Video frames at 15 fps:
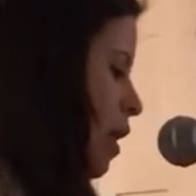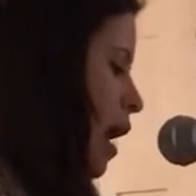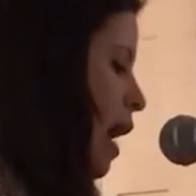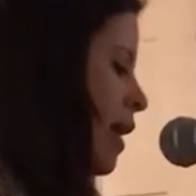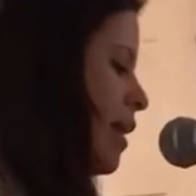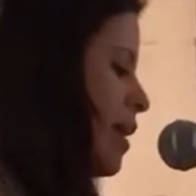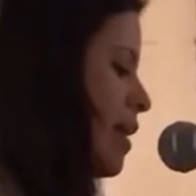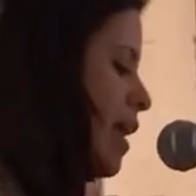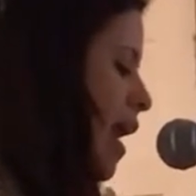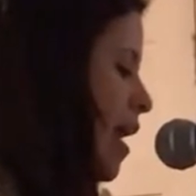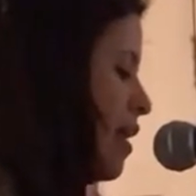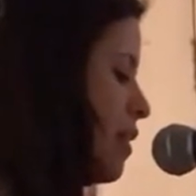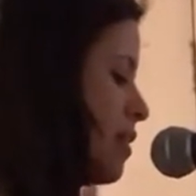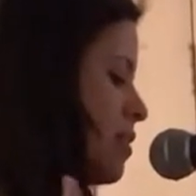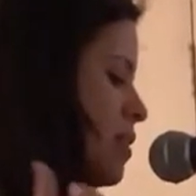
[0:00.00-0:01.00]
I eat
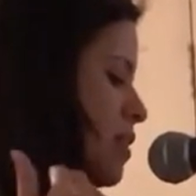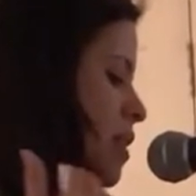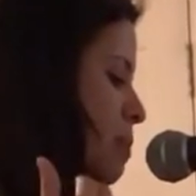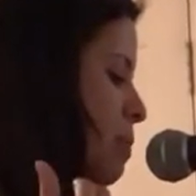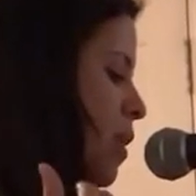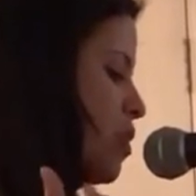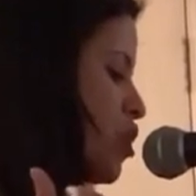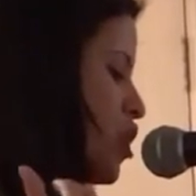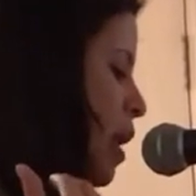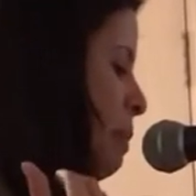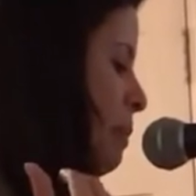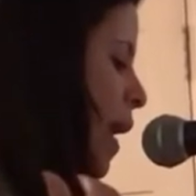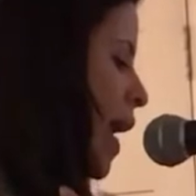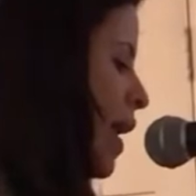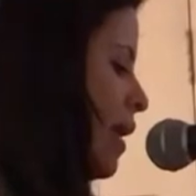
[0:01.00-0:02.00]
cake and sip on
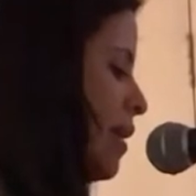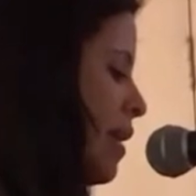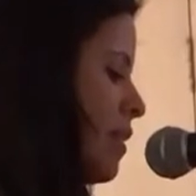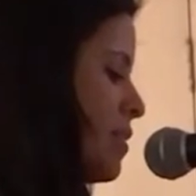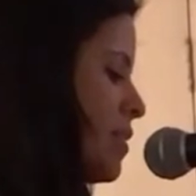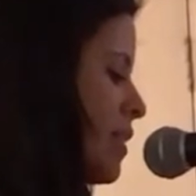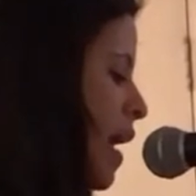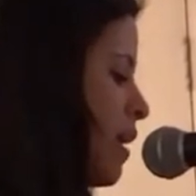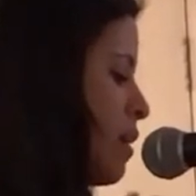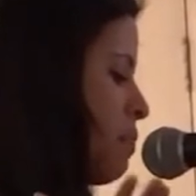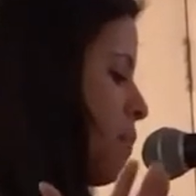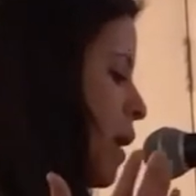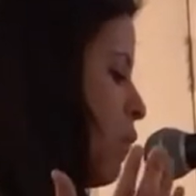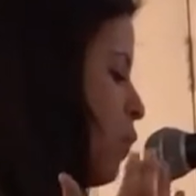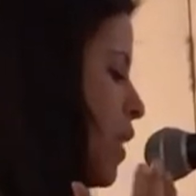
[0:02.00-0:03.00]
champagne. I stack
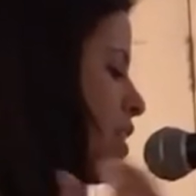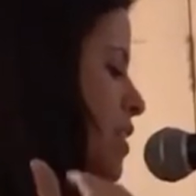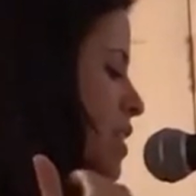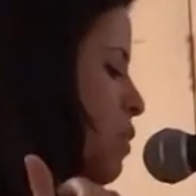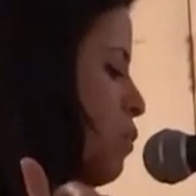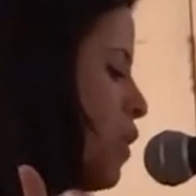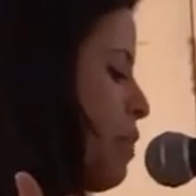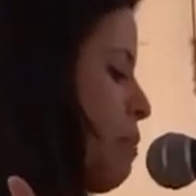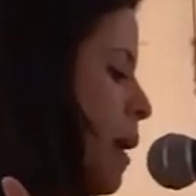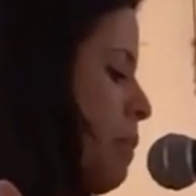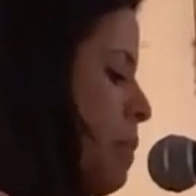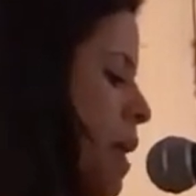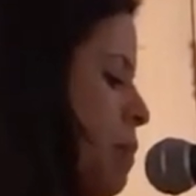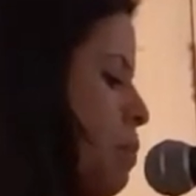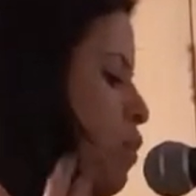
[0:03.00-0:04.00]
up my wins and with my
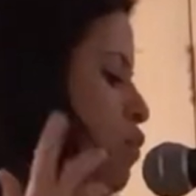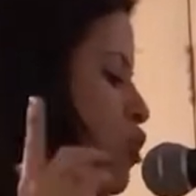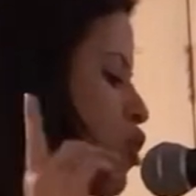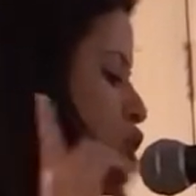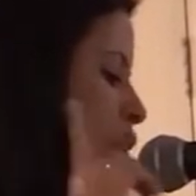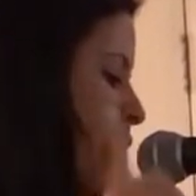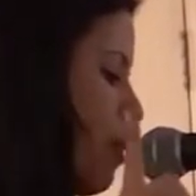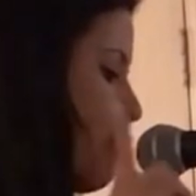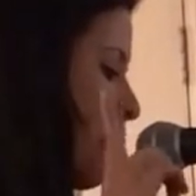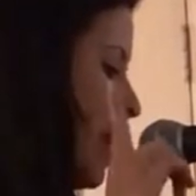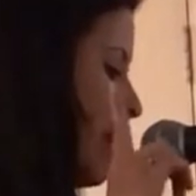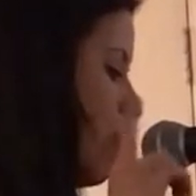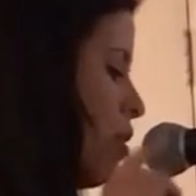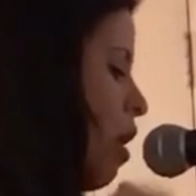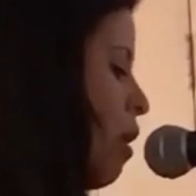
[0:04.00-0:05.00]
people share
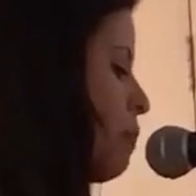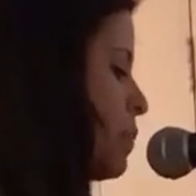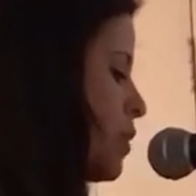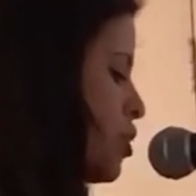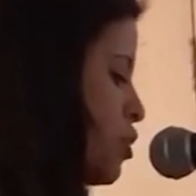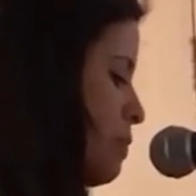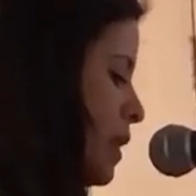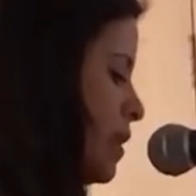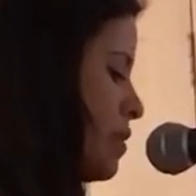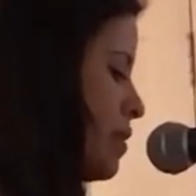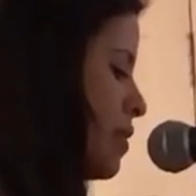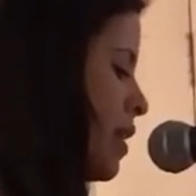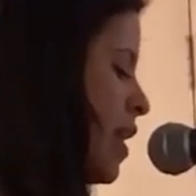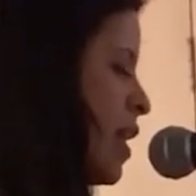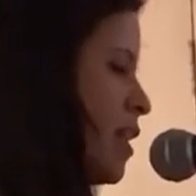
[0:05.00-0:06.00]
my
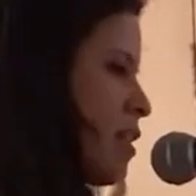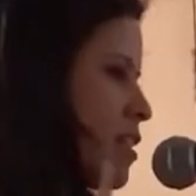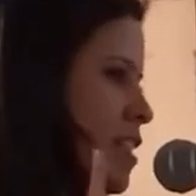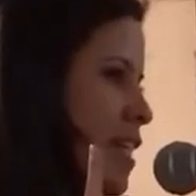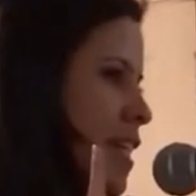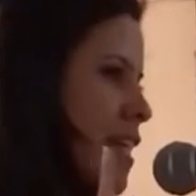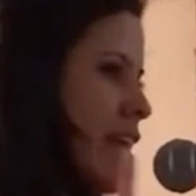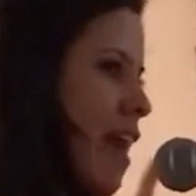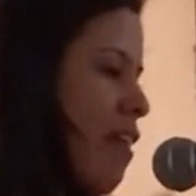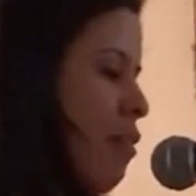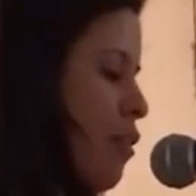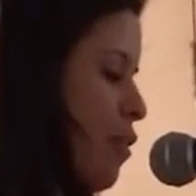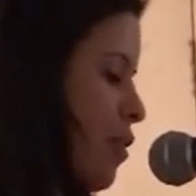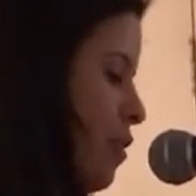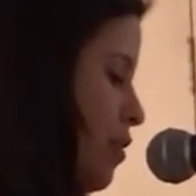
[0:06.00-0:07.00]
accomplishments.
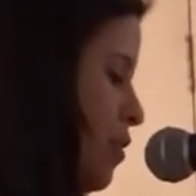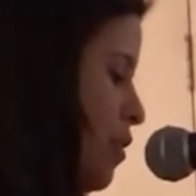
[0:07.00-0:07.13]
Together,